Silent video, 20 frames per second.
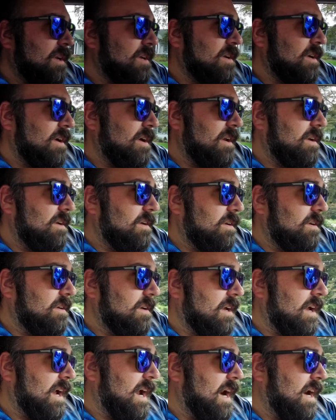can do it.
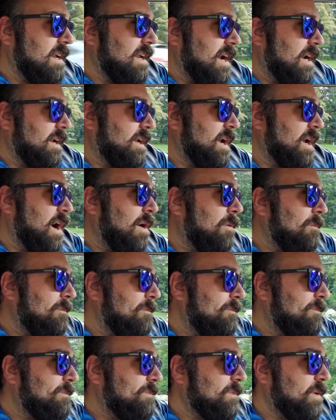There you go.
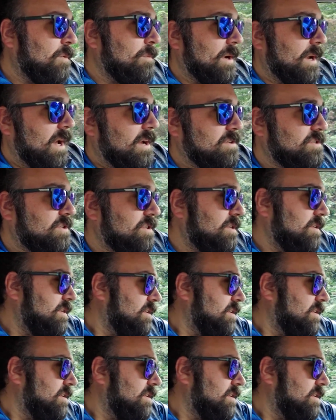Oh my gosh.